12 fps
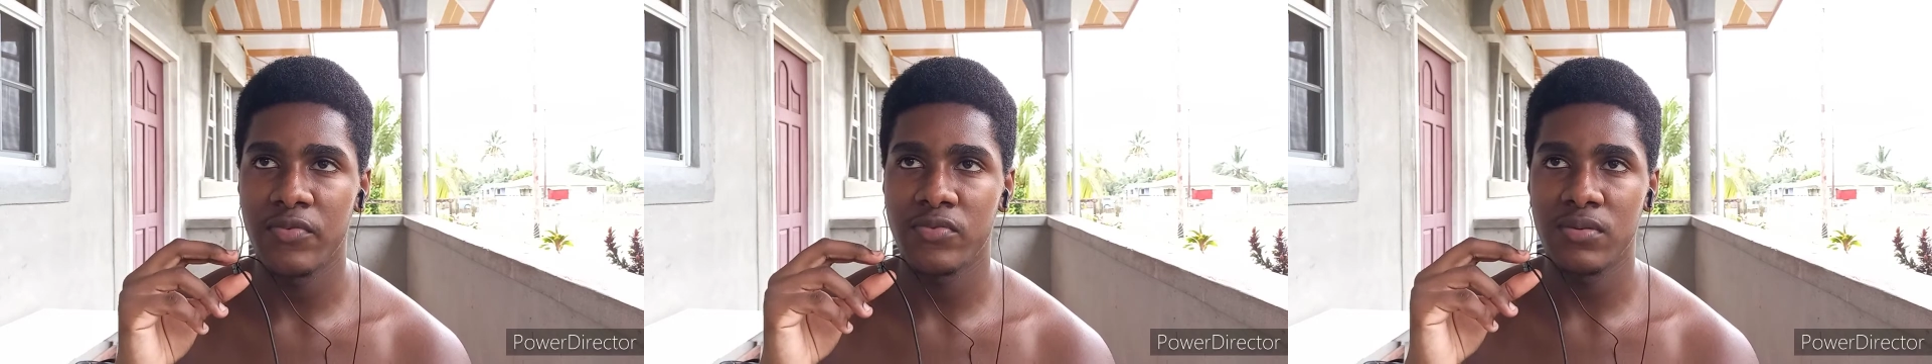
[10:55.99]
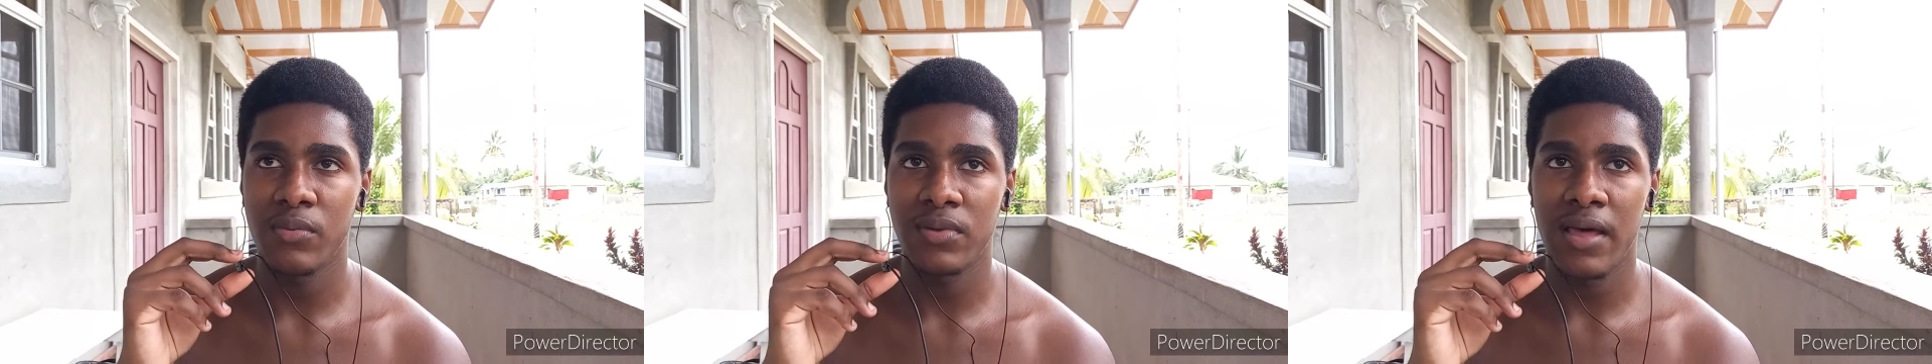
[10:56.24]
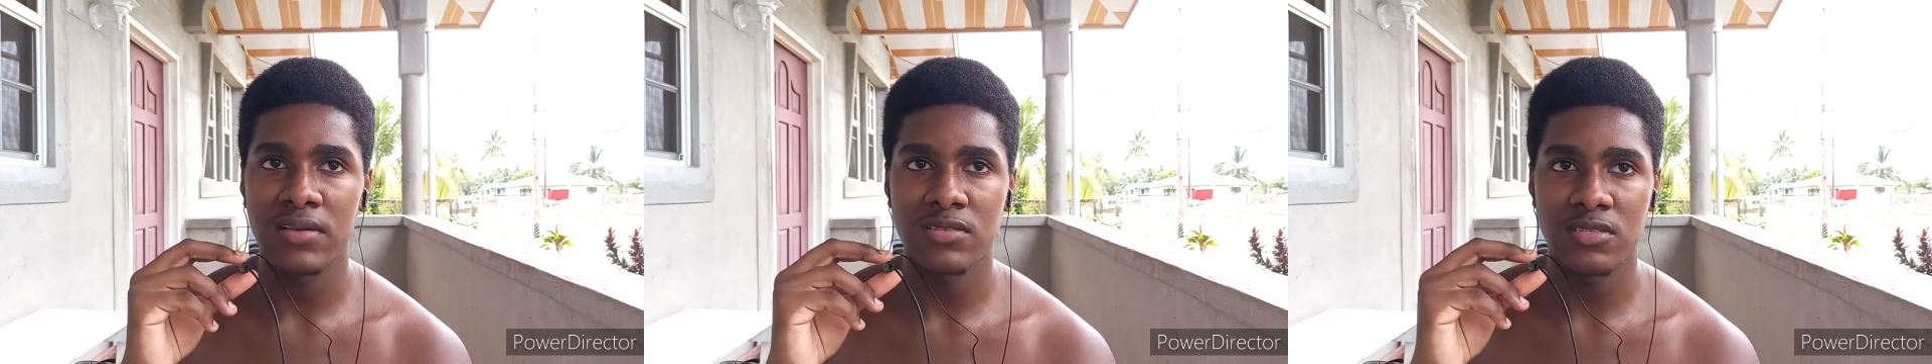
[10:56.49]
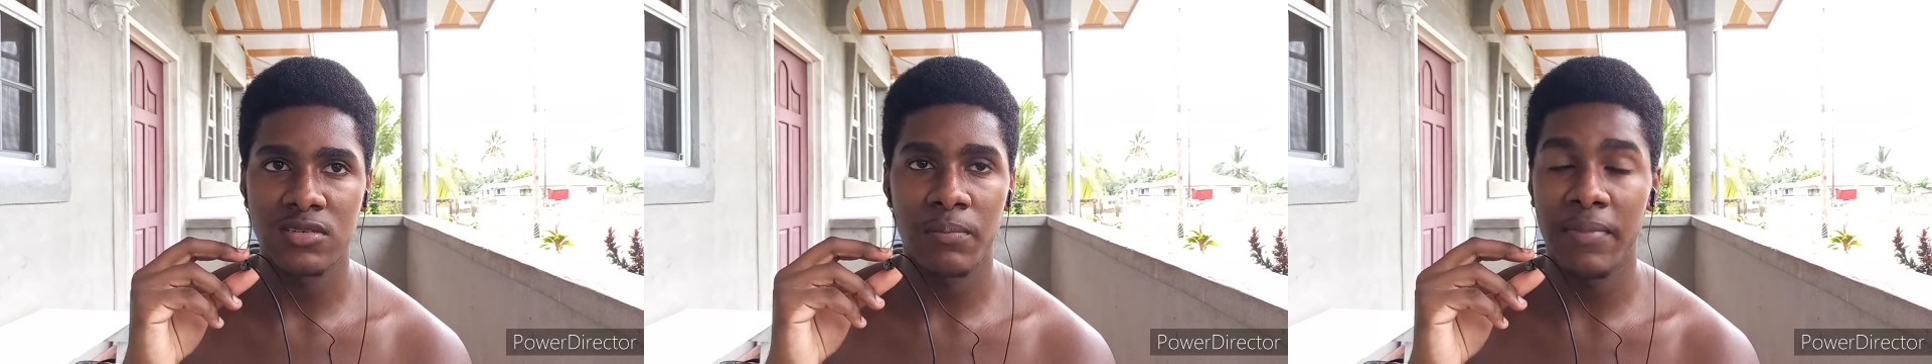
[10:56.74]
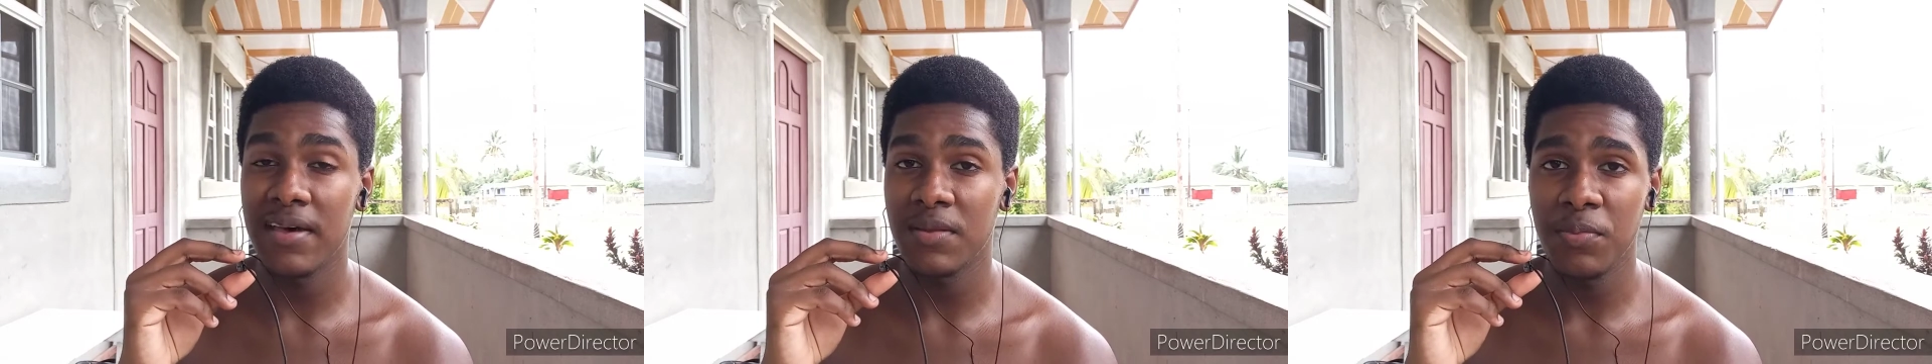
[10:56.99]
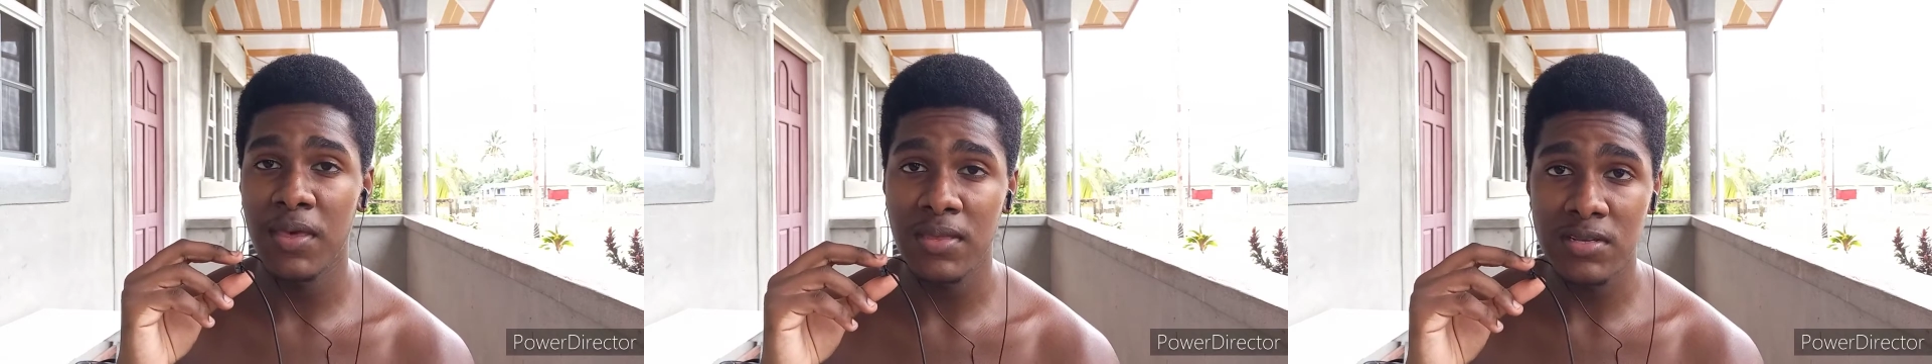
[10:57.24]
if someone has some bad
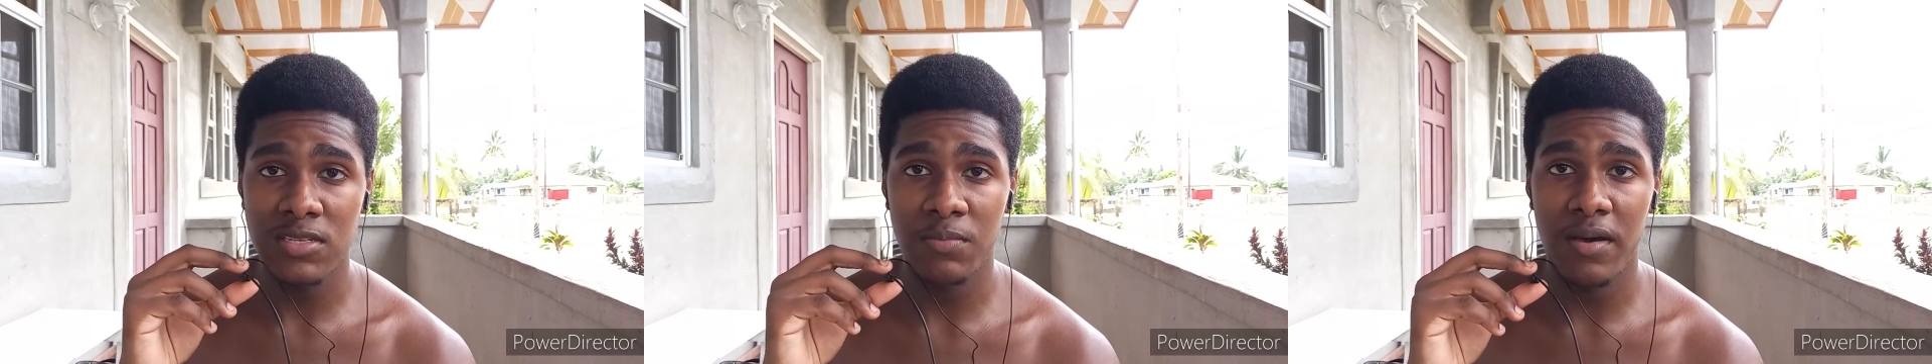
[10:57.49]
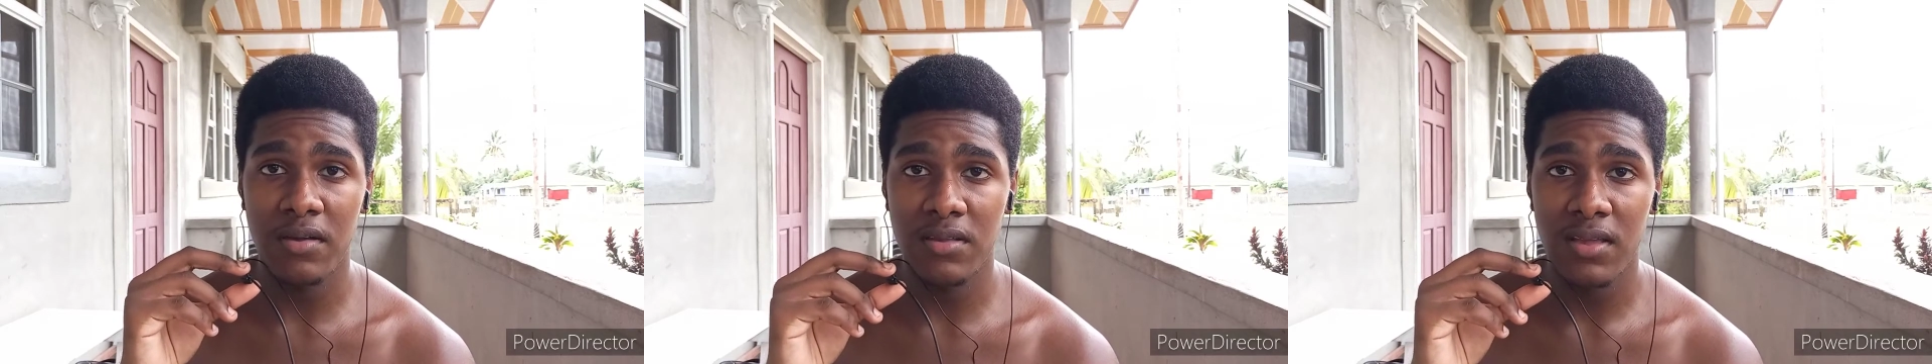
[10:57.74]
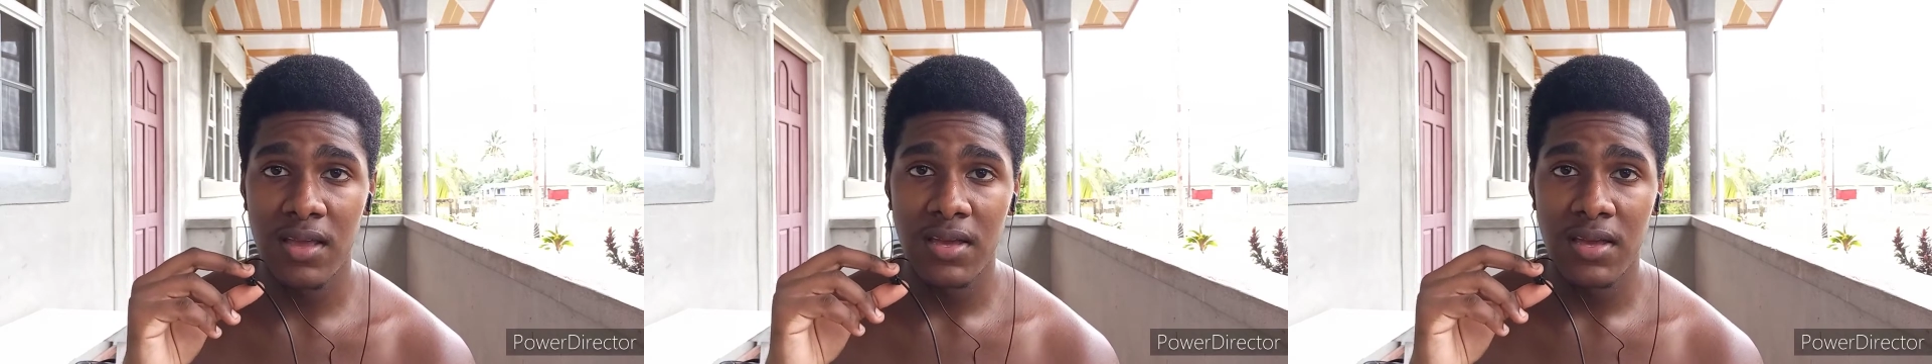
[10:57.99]
opinions about it